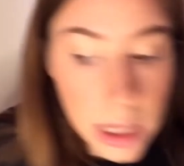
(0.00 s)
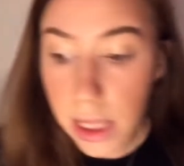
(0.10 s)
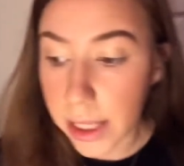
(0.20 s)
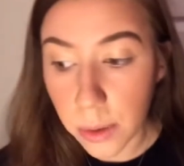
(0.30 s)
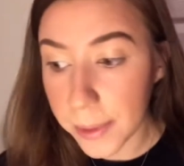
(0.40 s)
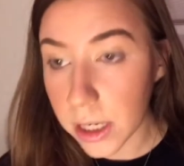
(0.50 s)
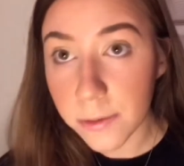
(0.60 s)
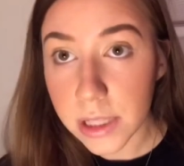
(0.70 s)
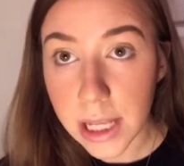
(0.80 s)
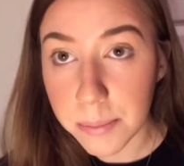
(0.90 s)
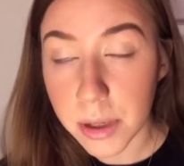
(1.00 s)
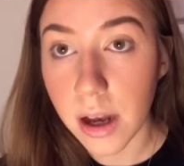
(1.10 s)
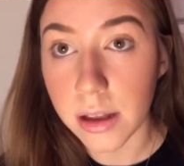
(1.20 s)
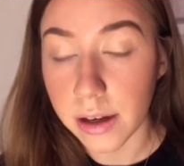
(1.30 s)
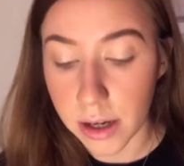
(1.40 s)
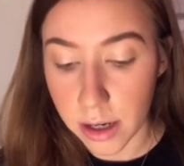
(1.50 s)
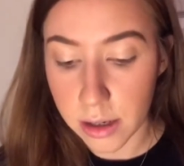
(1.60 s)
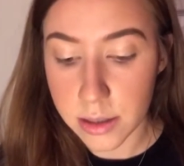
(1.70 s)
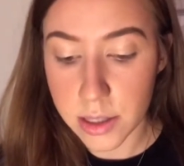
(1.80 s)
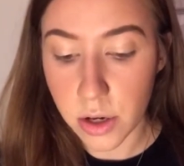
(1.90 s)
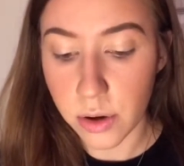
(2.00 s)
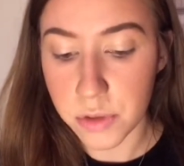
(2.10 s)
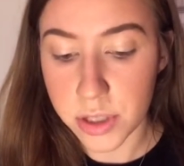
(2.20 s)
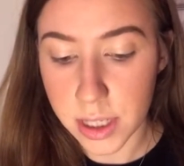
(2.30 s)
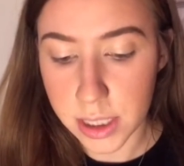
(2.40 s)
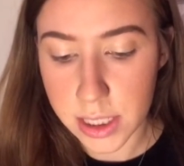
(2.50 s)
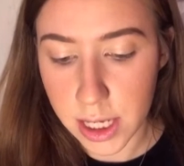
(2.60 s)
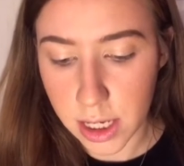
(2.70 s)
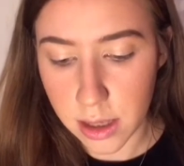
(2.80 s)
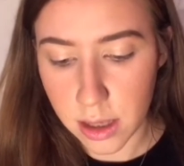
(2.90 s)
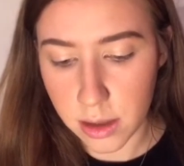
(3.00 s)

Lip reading: little bit of lip color. So I'm just gonna take